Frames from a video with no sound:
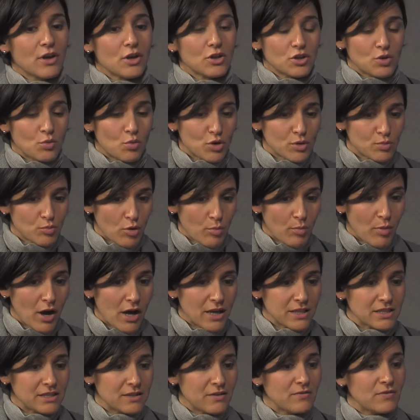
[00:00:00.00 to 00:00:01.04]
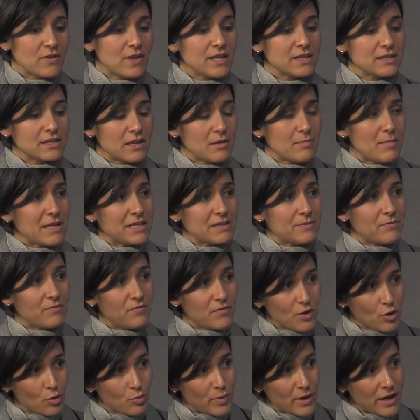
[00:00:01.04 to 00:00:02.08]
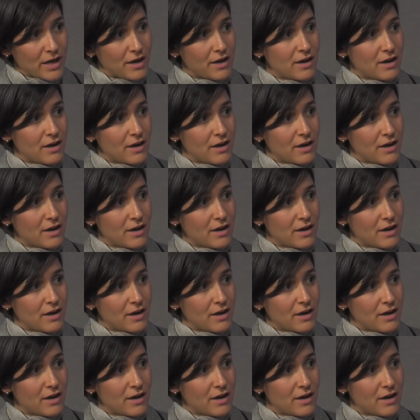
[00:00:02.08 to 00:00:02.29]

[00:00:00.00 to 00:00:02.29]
towards more positive things, and it makes them feel better.